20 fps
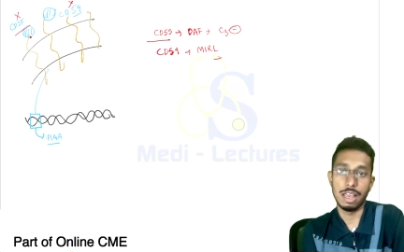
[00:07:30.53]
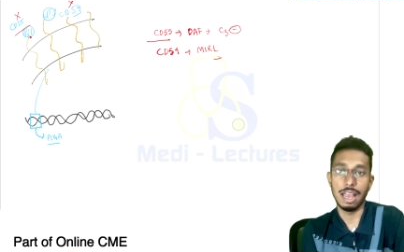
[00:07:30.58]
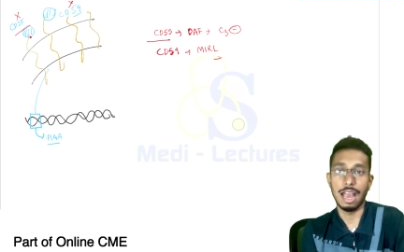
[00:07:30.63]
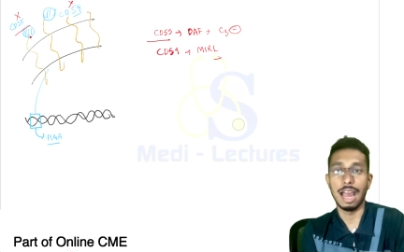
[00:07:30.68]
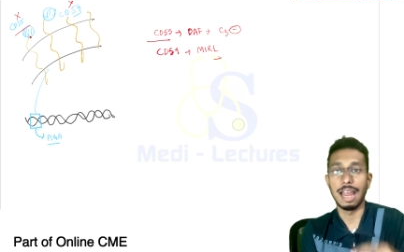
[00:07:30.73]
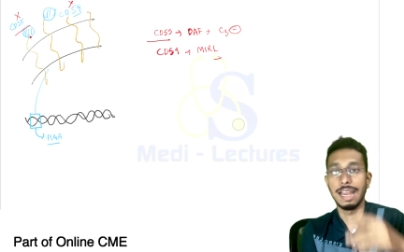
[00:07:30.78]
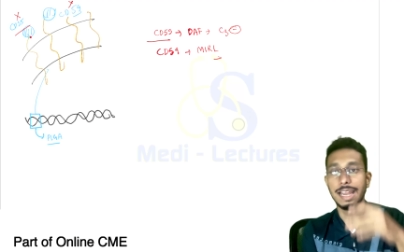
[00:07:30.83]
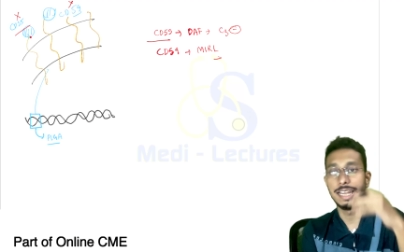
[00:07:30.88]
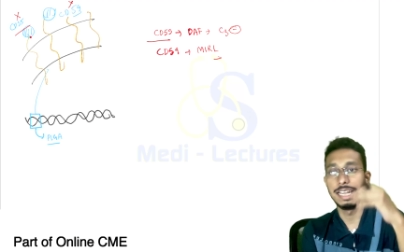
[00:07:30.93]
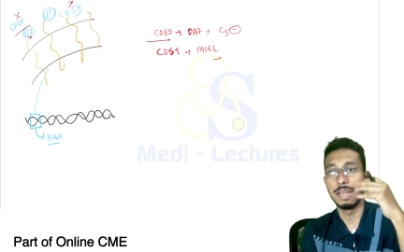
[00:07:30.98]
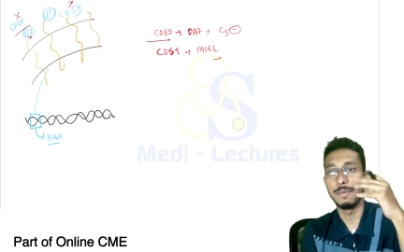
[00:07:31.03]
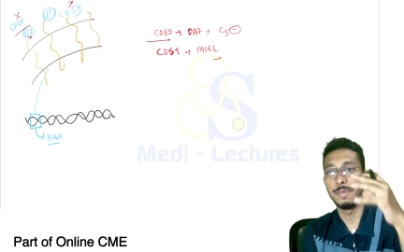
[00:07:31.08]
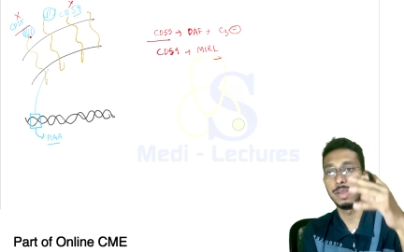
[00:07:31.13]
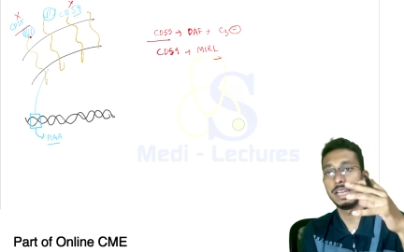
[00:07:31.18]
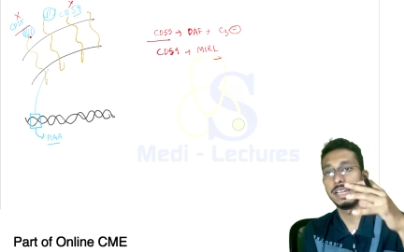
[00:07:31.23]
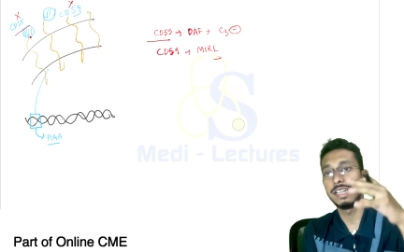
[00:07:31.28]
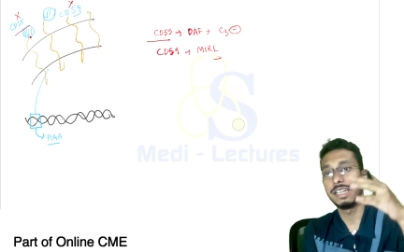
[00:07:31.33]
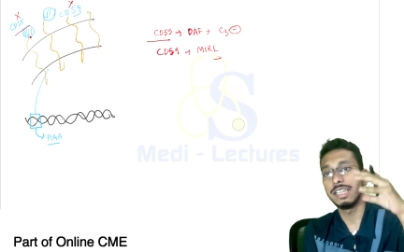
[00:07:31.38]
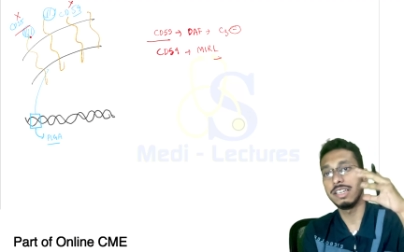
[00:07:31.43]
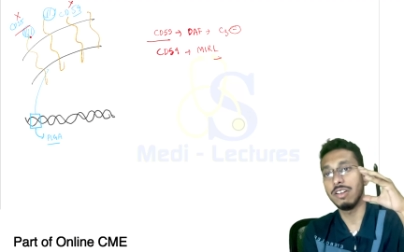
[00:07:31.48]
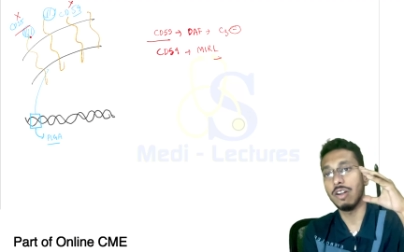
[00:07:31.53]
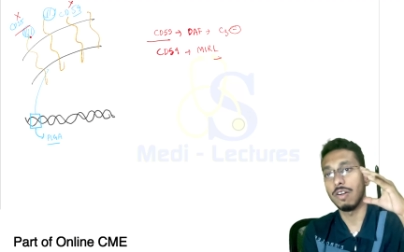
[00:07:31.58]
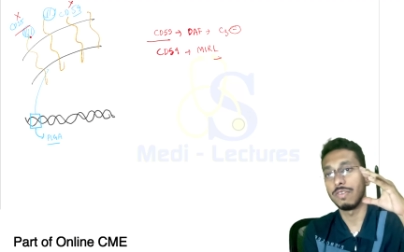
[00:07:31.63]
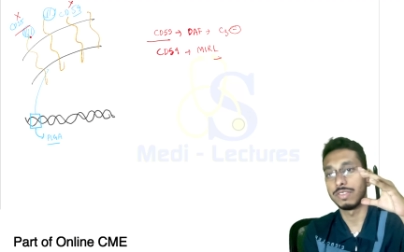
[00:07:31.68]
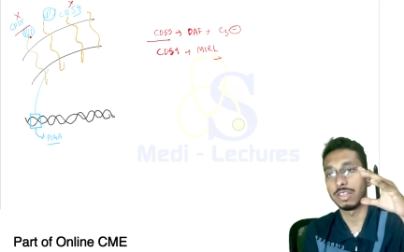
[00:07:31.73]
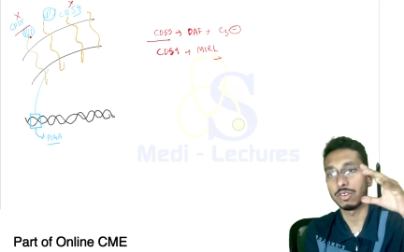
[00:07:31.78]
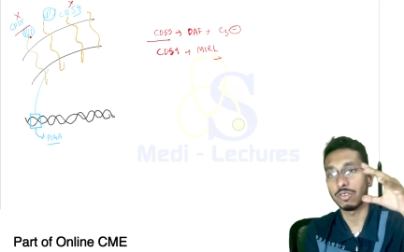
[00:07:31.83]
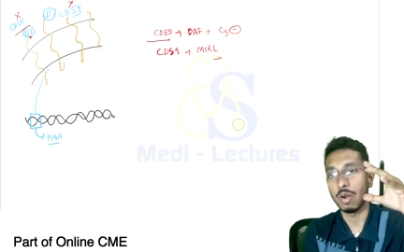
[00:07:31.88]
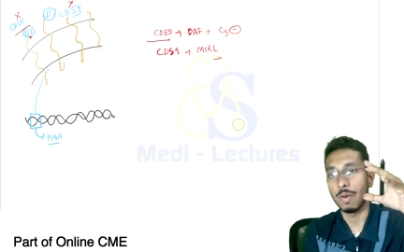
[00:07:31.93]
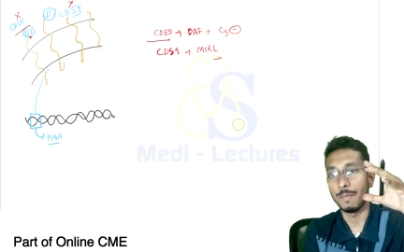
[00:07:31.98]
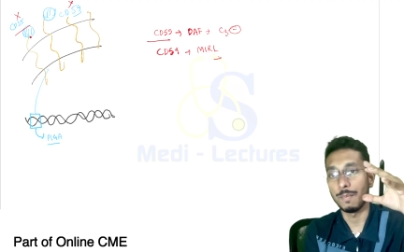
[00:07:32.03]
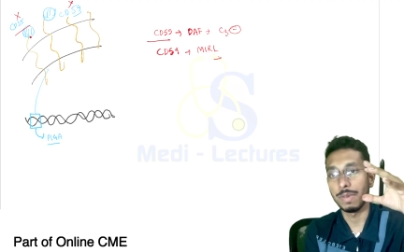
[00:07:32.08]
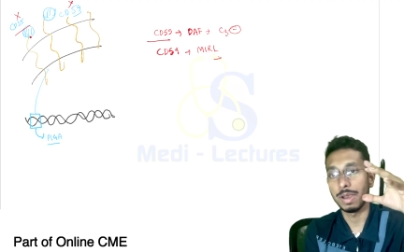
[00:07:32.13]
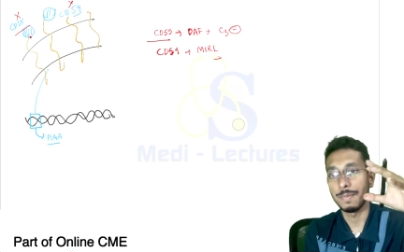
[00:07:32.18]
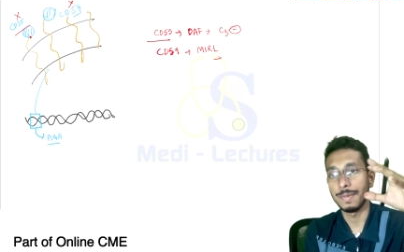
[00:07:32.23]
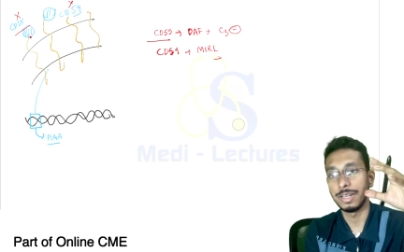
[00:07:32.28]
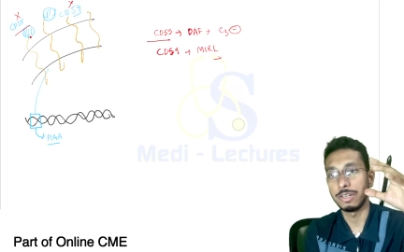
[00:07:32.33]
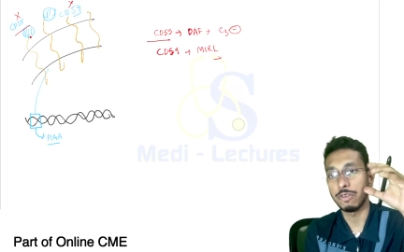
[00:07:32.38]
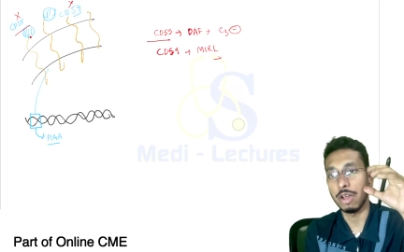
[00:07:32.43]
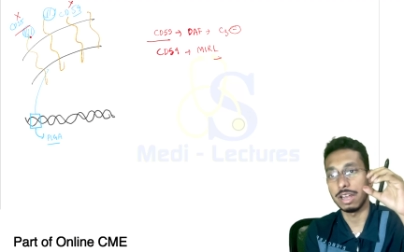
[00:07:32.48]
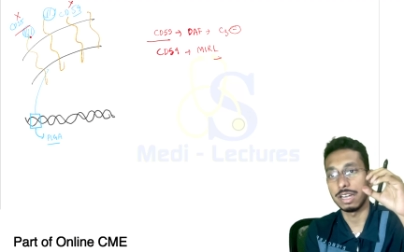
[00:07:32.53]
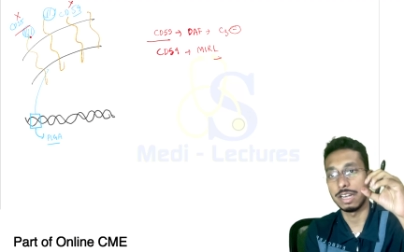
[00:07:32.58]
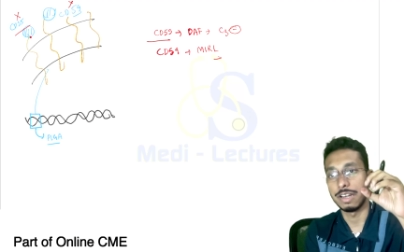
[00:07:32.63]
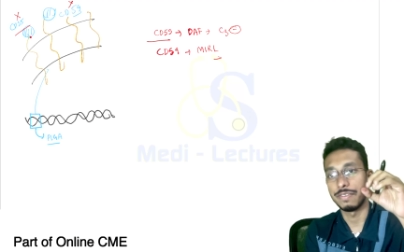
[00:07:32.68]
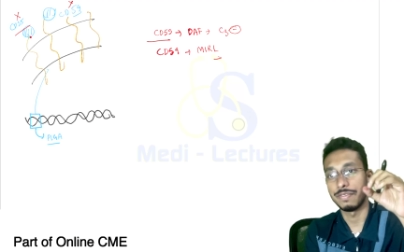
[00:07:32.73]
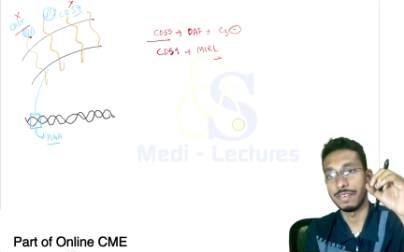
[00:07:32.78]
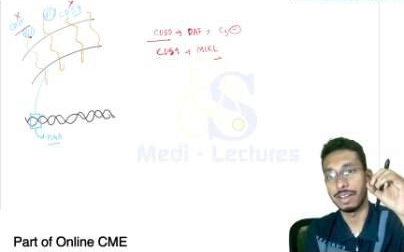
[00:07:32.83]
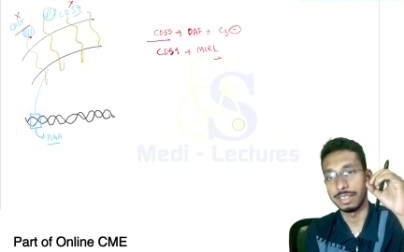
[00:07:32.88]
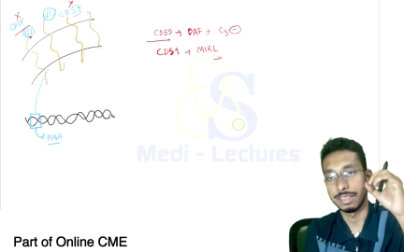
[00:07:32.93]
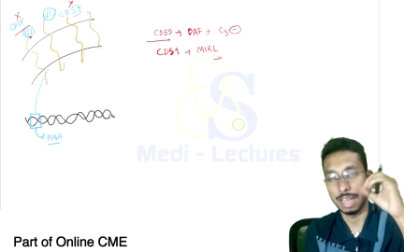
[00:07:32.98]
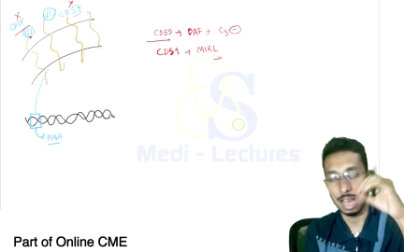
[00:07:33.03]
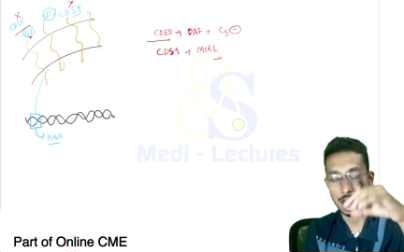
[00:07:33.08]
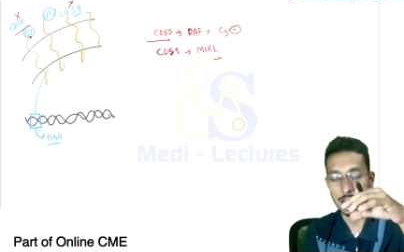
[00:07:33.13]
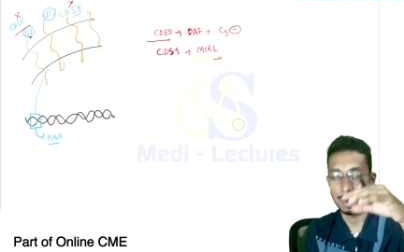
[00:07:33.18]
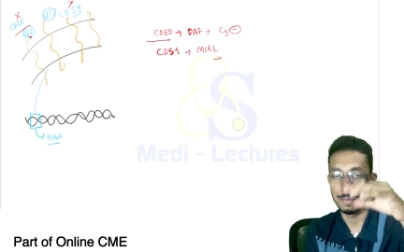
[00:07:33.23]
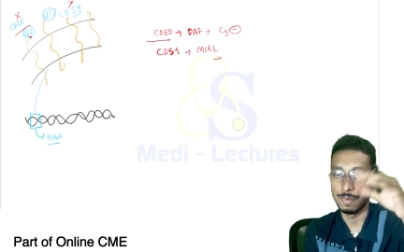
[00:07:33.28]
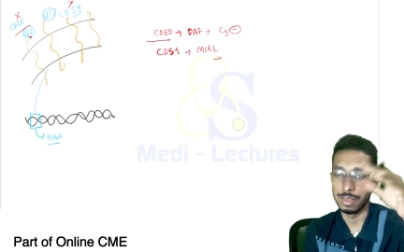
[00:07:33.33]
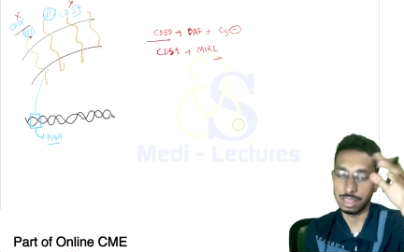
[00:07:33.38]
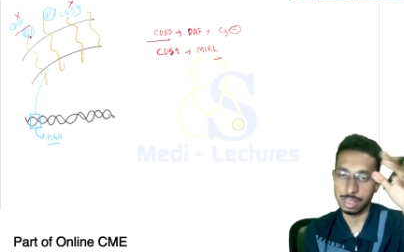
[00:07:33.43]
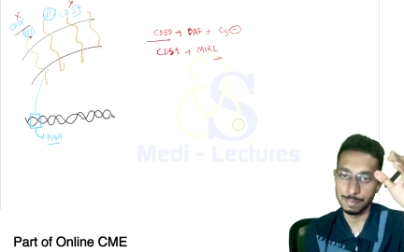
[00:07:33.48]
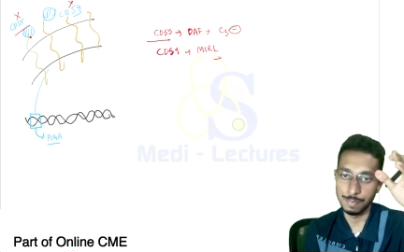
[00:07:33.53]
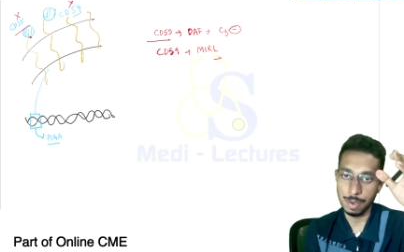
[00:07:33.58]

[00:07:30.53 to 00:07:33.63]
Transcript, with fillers: an inability of the complement to identify the RBC